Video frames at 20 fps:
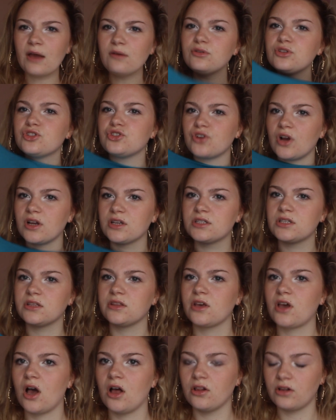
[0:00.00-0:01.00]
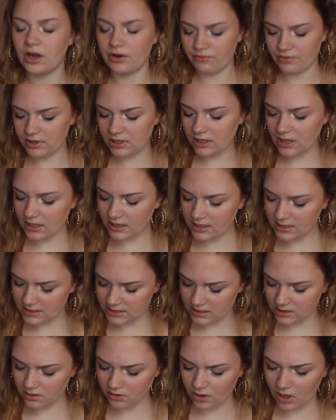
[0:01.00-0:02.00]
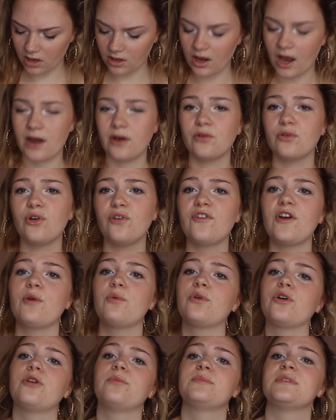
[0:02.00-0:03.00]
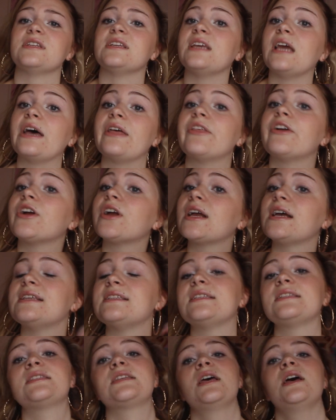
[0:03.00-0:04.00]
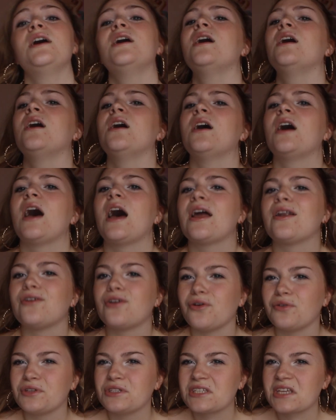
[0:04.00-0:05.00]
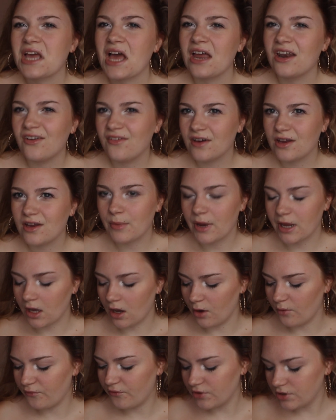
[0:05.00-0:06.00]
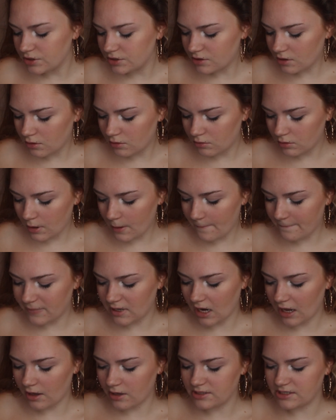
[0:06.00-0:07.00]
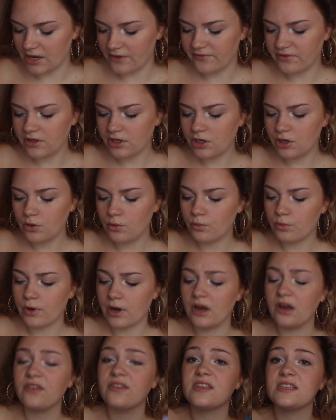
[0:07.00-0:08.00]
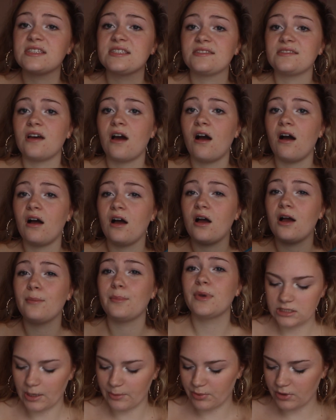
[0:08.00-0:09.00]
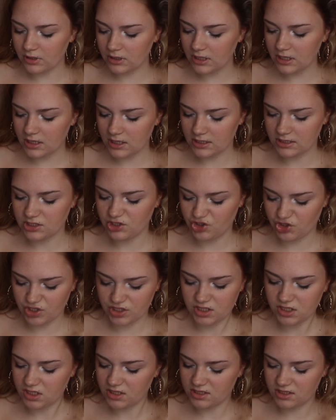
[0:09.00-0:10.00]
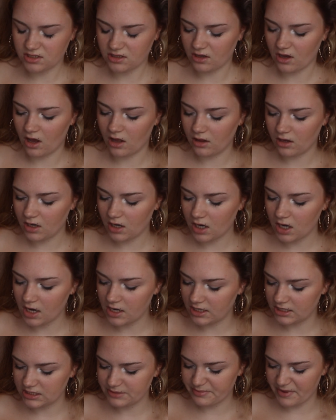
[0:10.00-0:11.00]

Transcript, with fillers: I was drawn to the color. I really like this teal color. I don't know if I wear them together because it's, I don't know, it's kind of my comfort zone, but I definitely could wear this top separately because just it's the color and it's